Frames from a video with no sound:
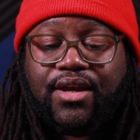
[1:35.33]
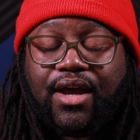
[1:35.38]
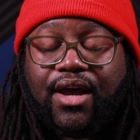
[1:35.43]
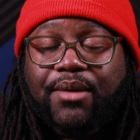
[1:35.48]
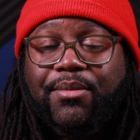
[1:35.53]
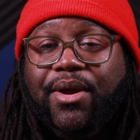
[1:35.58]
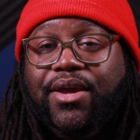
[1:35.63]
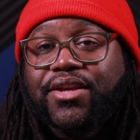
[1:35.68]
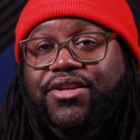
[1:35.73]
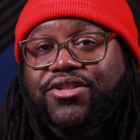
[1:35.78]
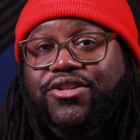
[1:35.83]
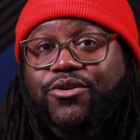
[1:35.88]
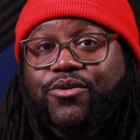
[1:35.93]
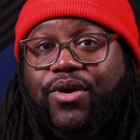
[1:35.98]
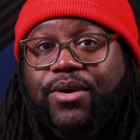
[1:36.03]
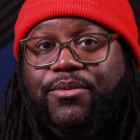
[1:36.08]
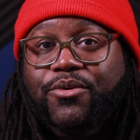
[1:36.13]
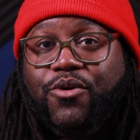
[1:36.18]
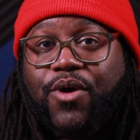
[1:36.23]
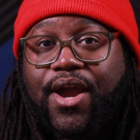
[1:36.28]
my
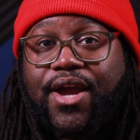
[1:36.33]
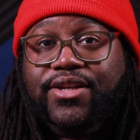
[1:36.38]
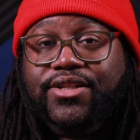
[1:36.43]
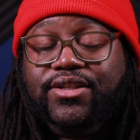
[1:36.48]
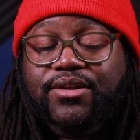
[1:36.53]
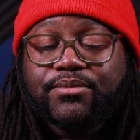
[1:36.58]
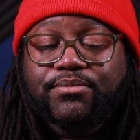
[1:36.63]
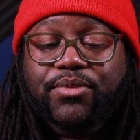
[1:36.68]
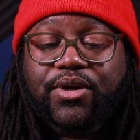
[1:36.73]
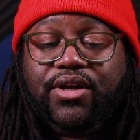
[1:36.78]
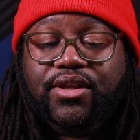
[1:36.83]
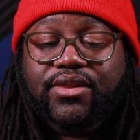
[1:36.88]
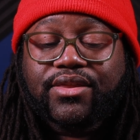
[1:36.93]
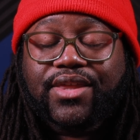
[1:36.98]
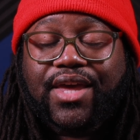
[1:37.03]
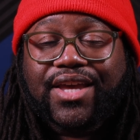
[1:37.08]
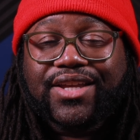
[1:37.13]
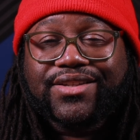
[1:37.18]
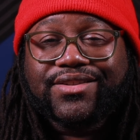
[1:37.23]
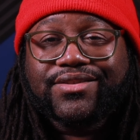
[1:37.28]
Instagram crashing, but
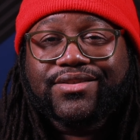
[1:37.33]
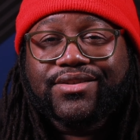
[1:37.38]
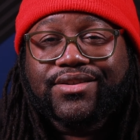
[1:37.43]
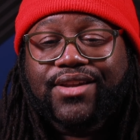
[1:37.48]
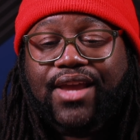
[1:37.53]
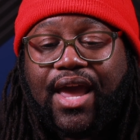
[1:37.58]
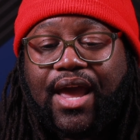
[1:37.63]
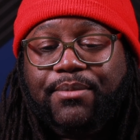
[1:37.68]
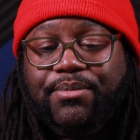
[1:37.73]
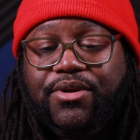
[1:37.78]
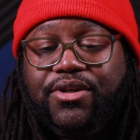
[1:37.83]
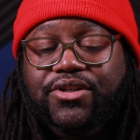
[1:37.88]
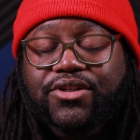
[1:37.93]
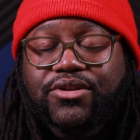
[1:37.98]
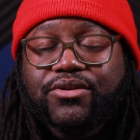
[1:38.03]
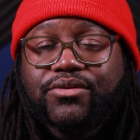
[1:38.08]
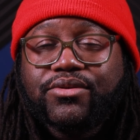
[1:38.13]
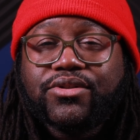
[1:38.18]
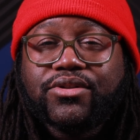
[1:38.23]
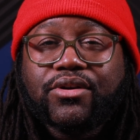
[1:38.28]
that's an app
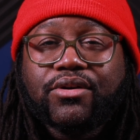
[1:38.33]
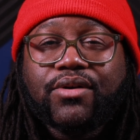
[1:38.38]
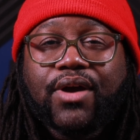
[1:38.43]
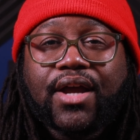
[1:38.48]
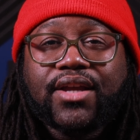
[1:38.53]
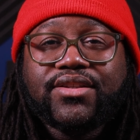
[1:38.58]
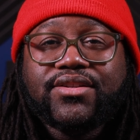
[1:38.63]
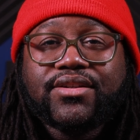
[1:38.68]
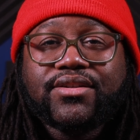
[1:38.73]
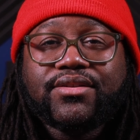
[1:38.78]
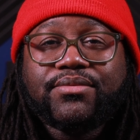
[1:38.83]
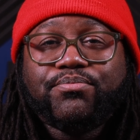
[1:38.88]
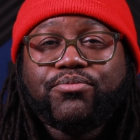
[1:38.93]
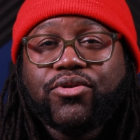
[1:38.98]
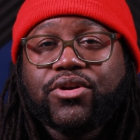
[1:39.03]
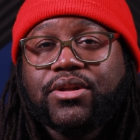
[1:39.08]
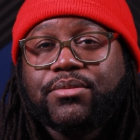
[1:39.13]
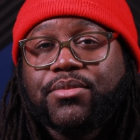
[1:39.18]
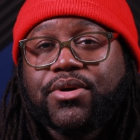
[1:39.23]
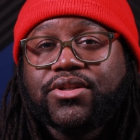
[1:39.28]
issue, so I just
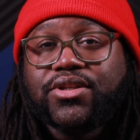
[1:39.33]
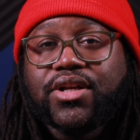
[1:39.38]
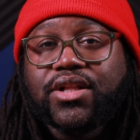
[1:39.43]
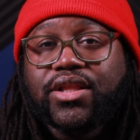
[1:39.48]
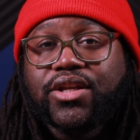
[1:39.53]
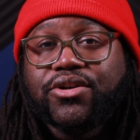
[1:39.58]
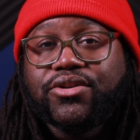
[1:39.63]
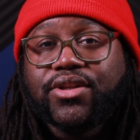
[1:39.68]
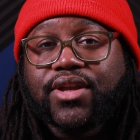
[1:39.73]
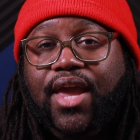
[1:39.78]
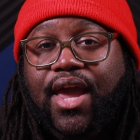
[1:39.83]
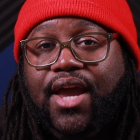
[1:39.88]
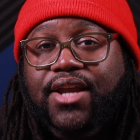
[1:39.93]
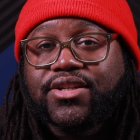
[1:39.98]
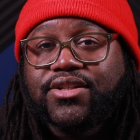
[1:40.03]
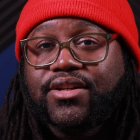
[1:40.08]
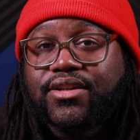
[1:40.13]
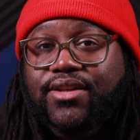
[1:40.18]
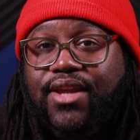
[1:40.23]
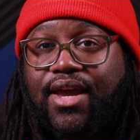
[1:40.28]
pretty much cleared the
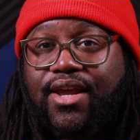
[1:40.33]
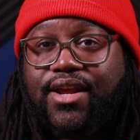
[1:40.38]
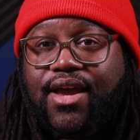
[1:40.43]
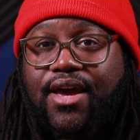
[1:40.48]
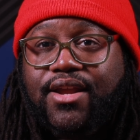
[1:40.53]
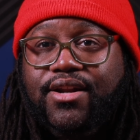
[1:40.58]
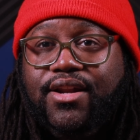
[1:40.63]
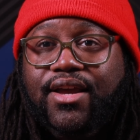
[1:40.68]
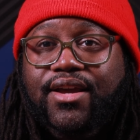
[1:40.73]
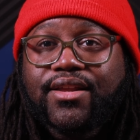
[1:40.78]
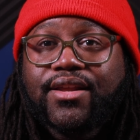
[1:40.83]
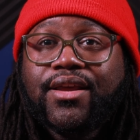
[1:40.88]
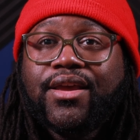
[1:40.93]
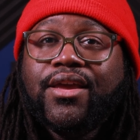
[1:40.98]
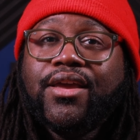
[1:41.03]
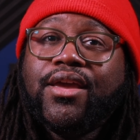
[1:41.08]
cache and the data out of that,